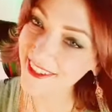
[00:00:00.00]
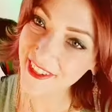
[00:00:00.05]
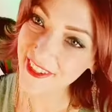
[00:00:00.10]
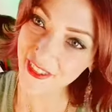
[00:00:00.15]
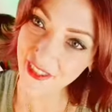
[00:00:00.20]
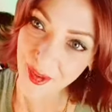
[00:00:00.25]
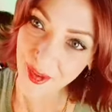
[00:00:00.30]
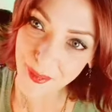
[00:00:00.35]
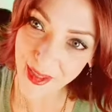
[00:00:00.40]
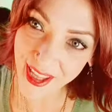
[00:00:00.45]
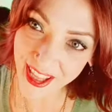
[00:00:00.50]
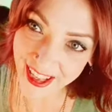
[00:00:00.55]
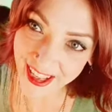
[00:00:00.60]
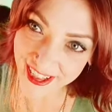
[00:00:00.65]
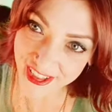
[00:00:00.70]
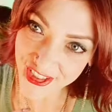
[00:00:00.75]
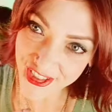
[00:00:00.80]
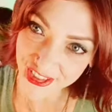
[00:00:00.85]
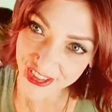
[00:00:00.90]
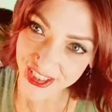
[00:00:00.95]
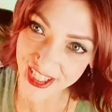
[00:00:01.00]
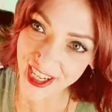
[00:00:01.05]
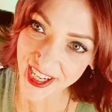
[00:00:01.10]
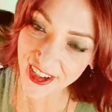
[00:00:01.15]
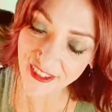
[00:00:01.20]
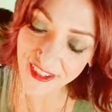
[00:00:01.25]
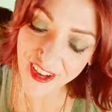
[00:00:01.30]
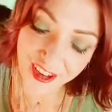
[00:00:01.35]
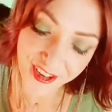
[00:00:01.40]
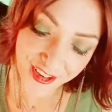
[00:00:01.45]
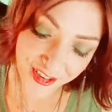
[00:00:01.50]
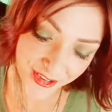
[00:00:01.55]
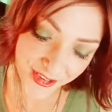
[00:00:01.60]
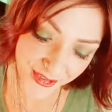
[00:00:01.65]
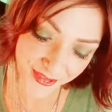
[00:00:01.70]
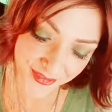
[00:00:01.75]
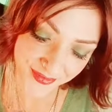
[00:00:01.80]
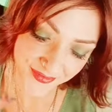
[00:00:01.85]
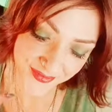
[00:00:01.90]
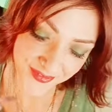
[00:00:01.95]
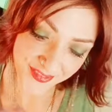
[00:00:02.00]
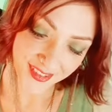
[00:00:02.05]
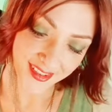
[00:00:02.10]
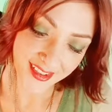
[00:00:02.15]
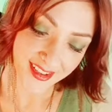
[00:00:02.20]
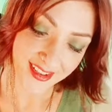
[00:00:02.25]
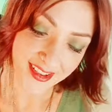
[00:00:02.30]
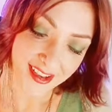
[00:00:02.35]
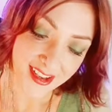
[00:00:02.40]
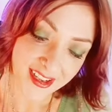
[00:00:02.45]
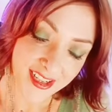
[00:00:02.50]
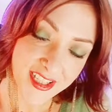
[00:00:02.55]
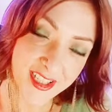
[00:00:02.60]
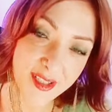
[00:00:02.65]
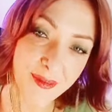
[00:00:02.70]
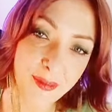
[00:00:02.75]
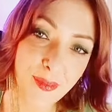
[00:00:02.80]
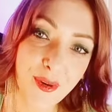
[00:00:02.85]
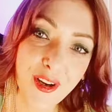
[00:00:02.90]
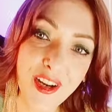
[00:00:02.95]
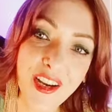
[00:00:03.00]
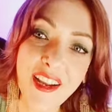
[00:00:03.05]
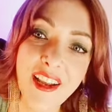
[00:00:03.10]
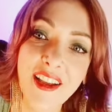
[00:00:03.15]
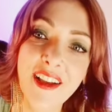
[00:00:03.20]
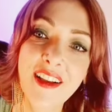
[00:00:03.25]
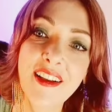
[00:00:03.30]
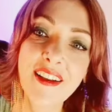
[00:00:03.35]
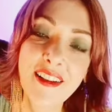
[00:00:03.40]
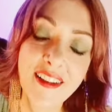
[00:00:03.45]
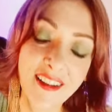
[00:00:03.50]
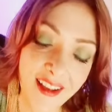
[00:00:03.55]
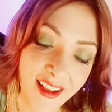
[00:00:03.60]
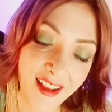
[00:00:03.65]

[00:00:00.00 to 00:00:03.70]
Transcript: from the Angel Tarot to bring